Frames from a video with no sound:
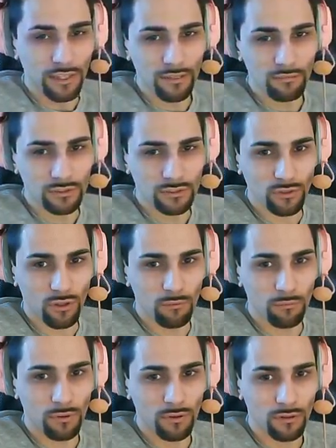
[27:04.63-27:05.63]
even
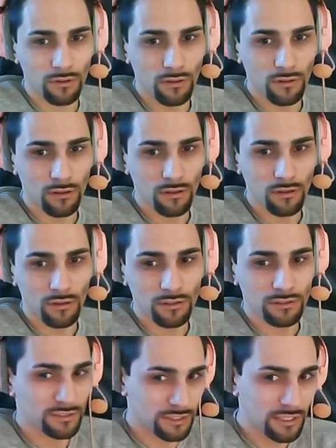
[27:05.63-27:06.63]
Stomp.
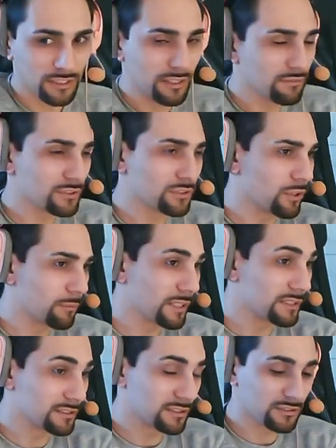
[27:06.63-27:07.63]
See, even Stomp
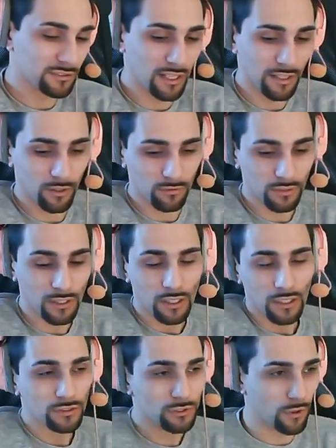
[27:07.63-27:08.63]
gets slide off.
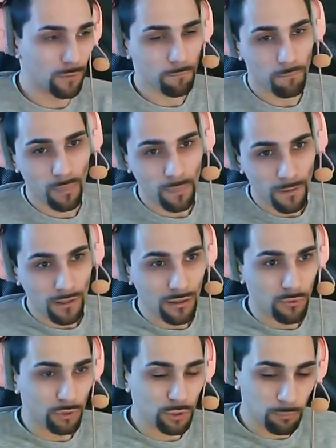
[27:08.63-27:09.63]
So
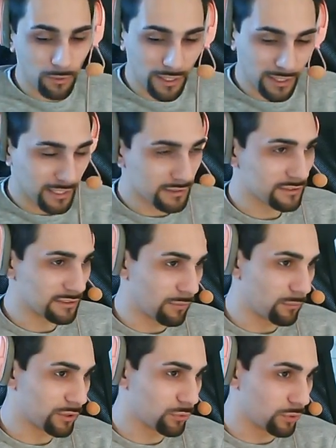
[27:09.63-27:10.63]
when you play against
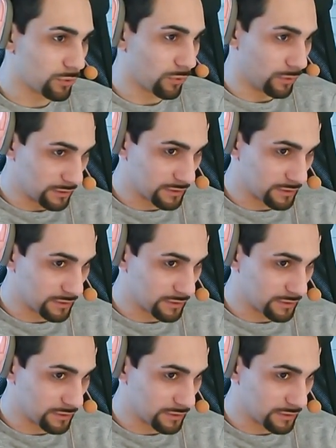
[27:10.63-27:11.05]
someone who